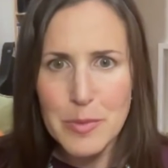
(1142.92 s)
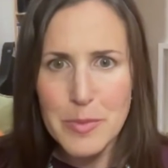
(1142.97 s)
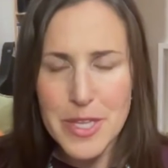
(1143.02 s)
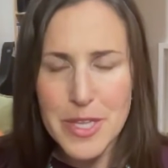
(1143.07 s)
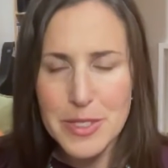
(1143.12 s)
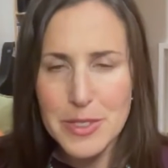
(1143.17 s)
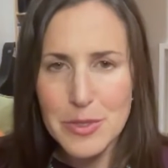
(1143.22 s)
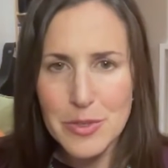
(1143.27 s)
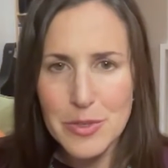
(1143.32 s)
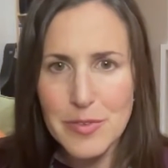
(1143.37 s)

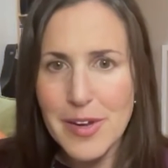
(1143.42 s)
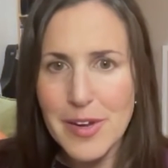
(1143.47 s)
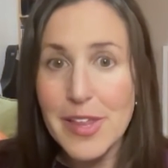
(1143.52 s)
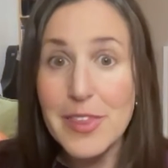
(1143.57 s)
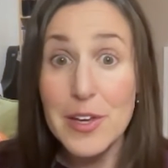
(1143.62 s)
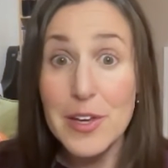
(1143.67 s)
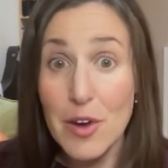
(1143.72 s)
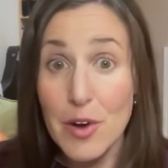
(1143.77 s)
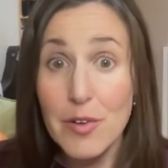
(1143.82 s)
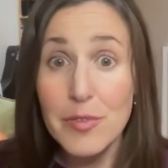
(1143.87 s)
that's sort of, I
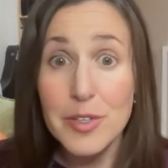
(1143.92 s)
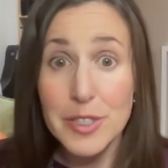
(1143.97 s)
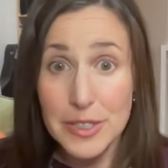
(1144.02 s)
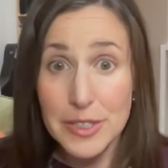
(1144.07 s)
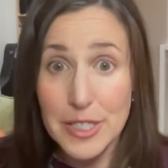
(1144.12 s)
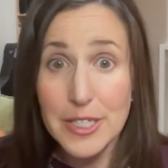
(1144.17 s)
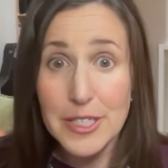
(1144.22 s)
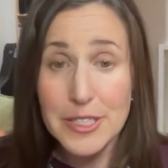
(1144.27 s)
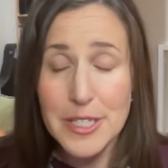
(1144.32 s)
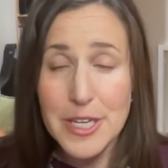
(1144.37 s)
think,
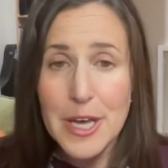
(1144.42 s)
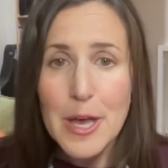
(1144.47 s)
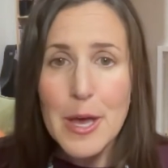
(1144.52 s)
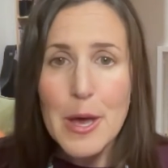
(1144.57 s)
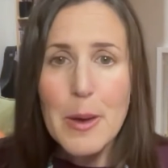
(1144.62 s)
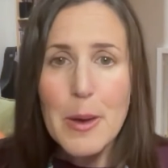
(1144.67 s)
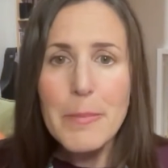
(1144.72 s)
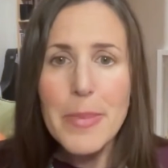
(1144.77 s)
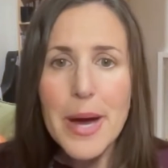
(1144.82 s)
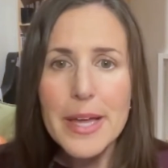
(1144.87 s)
overlooked,
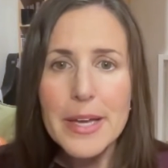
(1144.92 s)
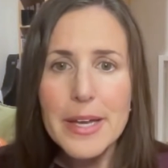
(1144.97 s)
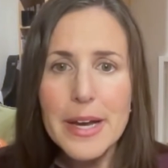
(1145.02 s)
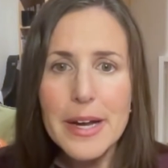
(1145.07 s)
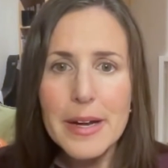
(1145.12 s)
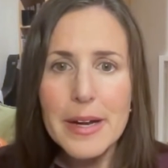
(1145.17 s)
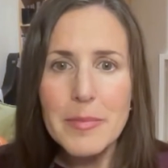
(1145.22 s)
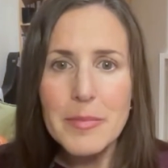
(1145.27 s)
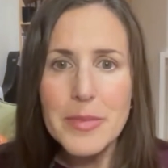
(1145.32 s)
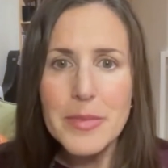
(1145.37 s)
but
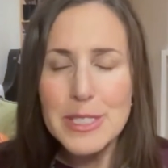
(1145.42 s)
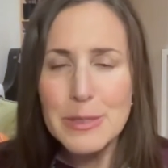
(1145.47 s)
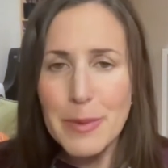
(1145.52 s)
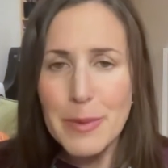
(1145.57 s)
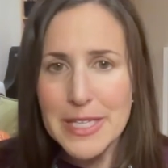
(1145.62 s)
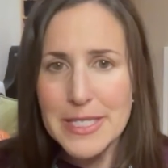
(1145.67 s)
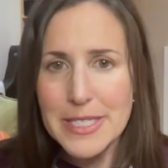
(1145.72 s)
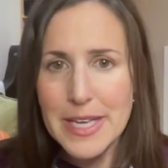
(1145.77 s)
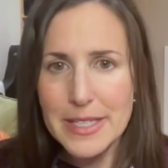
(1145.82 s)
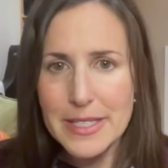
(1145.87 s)

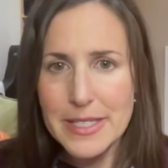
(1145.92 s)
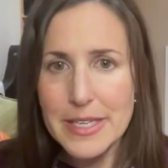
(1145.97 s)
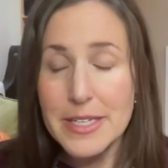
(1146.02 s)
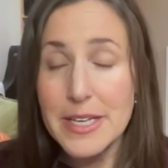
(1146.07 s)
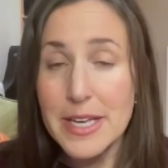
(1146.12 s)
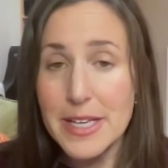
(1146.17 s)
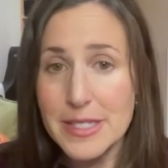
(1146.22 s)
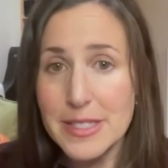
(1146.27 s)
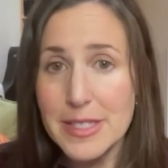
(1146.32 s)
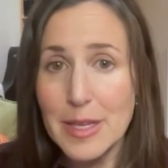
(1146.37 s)
SpaceX and
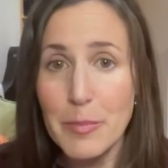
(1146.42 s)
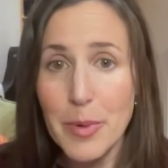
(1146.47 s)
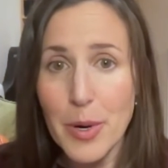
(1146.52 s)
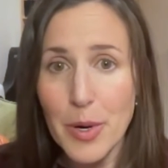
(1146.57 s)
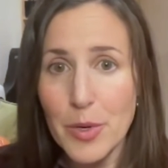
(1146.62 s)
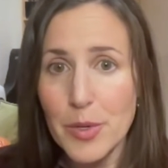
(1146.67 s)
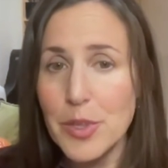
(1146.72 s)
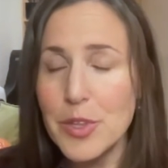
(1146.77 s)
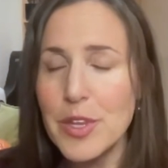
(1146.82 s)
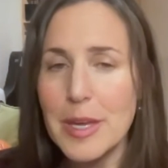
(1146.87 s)
Tesla
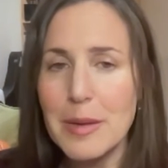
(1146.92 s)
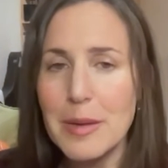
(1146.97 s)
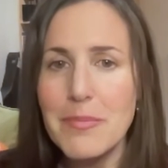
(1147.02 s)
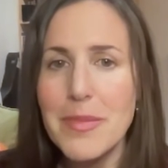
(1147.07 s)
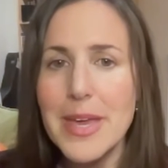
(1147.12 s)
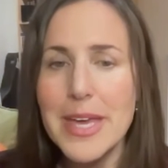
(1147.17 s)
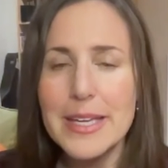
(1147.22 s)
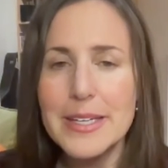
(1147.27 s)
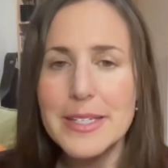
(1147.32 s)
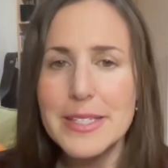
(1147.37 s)
both like
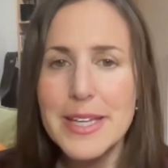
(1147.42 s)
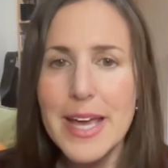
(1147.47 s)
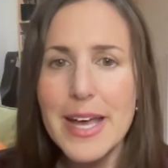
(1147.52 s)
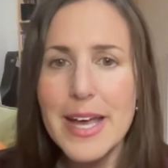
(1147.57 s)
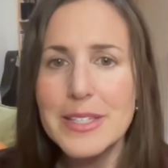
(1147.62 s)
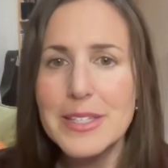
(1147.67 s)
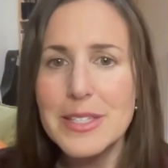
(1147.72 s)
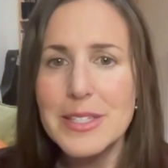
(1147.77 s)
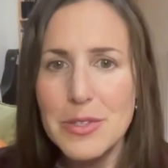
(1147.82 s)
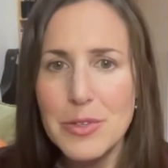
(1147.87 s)
make
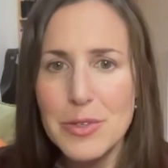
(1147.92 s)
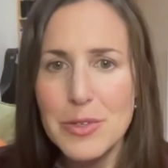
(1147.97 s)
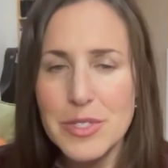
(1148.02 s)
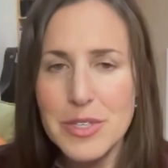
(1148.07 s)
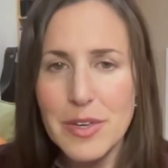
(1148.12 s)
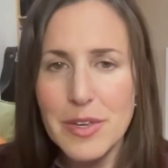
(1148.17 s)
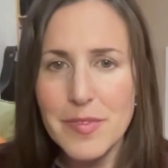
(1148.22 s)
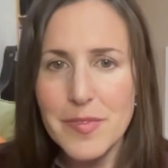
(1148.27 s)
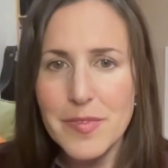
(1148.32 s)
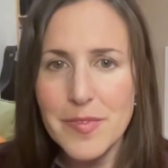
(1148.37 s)
intense use
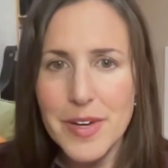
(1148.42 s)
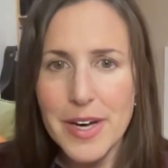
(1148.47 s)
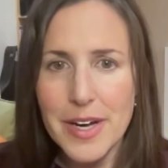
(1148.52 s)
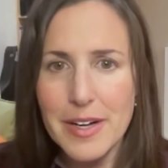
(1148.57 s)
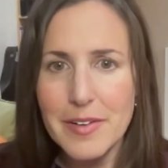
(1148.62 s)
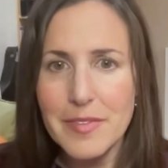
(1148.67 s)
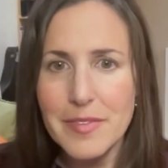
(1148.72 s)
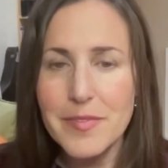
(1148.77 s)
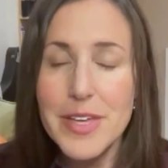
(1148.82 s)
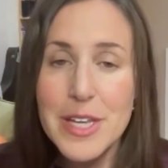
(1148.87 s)
of
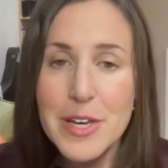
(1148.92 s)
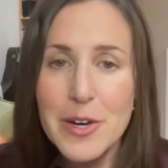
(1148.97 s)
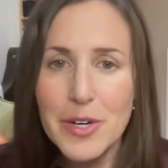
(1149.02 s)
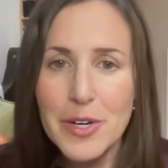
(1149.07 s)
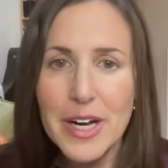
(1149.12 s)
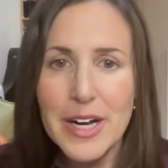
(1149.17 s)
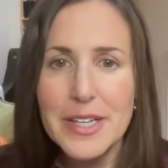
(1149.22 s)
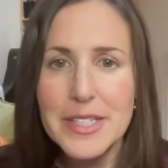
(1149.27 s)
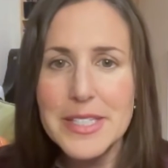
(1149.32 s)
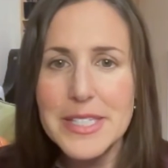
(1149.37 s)
video
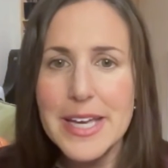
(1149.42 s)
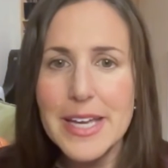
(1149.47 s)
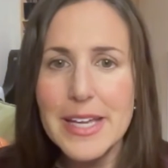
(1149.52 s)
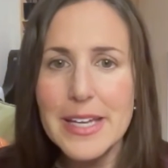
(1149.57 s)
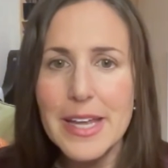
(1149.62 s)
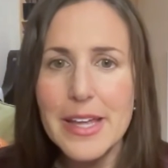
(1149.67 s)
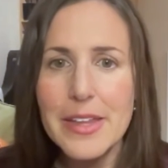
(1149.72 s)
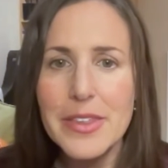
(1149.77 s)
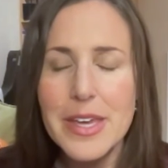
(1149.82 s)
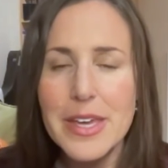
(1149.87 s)

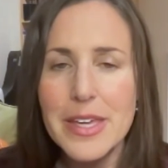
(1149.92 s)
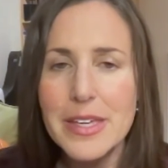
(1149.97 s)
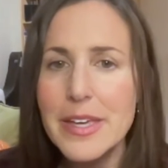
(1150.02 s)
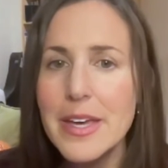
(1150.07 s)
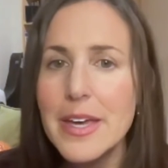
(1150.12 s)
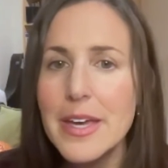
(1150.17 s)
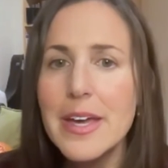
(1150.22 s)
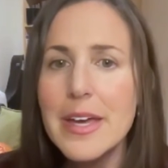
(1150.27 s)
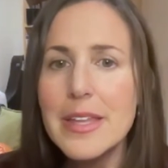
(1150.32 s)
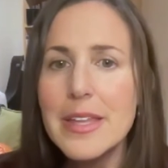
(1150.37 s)
content, and they
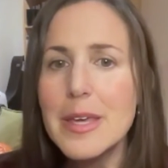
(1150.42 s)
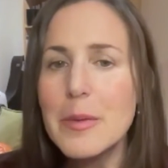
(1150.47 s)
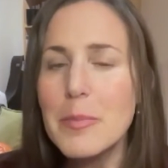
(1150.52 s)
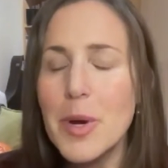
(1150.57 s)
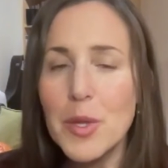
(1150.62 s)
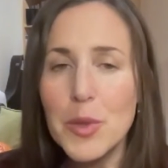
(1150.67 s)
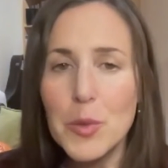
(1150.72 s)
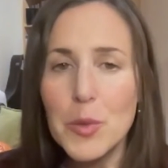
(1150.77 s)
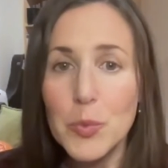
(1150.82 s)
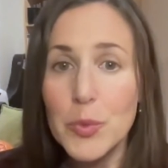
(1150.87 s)

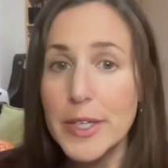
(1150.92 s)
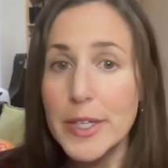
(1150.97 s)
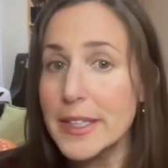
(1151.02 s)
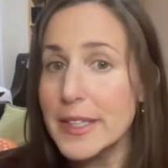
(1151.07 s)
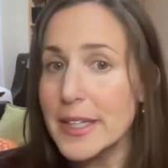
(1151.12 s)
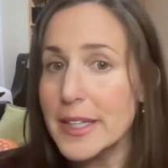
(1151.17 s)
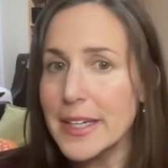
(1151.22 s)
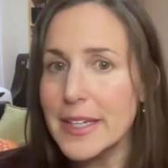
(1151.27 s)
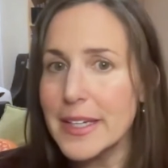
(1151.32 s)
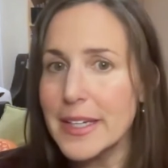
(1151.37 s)
both
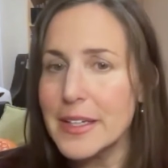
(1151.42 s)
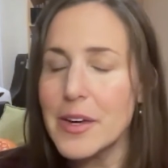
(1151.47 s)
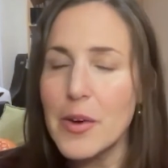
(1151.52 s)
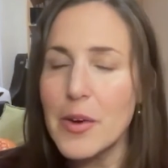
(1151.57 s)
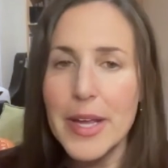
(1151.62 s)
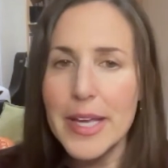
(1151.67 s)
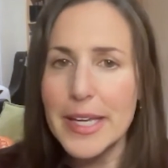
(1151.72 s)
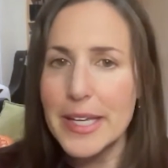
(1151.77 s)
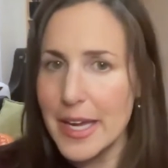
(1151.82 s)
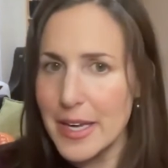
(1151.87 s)
really,
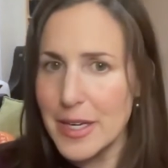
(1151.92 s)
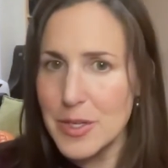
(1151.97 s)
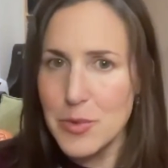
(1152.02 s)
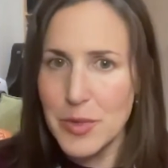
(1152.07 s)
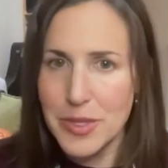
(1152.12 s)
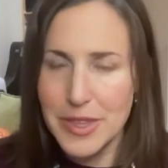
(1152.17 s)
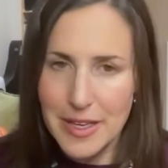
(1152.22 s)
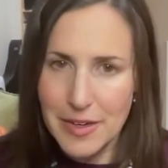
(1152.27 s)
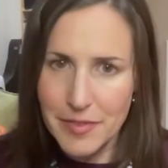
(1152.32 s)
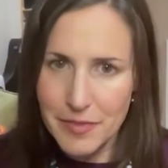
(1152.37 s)
engage
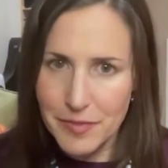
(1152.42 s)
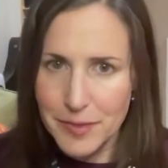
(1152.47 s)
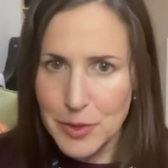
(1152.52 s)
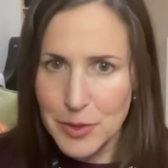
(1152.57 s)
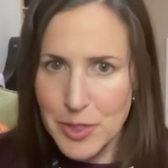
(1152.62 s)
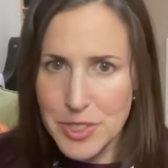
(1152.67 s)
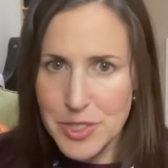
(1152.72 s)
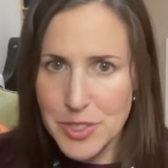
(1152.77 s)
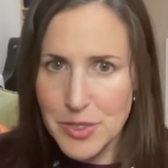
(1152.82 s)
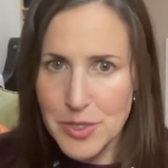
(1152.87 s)
with
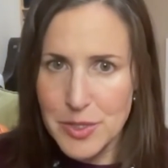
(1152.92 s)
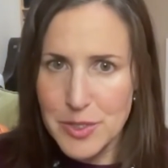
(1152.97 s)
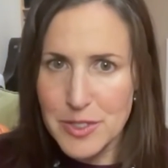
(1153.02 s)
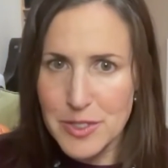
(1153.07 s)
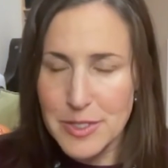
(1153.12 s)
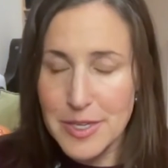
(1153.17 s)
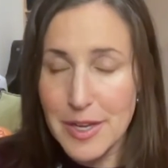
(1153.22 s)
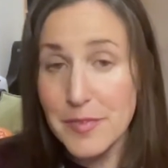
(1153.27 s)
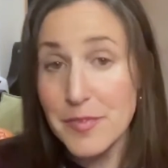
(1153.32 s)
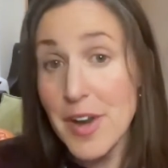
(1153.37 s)
influencers,
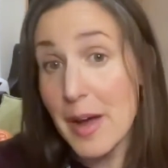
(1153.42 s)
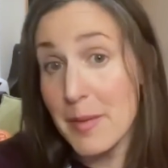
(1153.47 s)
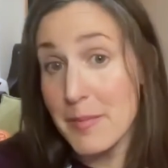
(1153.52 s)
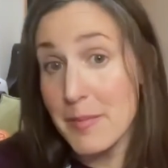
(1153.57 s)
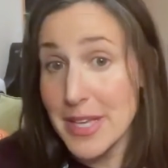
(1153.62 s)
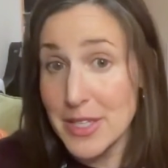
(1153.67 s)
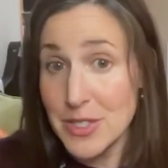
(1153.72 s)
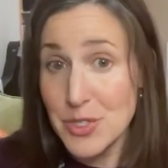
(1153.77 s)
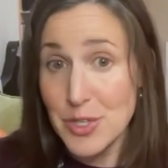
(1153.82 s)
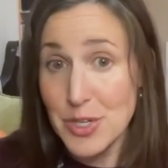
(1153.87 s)
if not
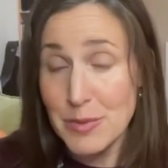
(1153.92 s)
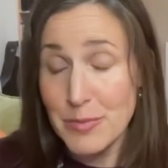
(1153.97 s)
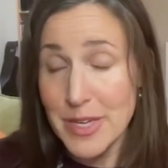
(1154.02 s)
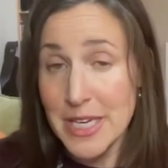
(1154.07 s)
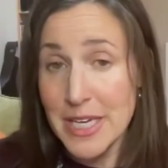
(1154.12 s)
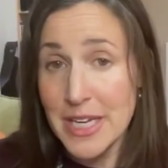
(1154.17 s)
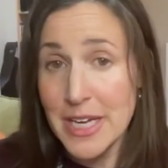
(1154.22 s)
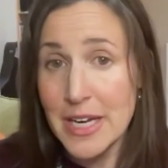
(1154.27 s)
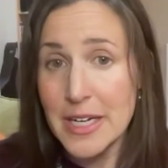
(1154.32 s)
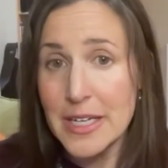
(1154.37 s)
mainstream
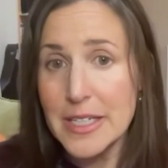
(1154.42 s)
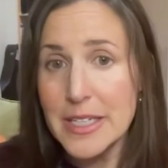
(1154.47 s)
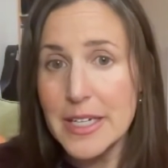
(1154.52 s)
media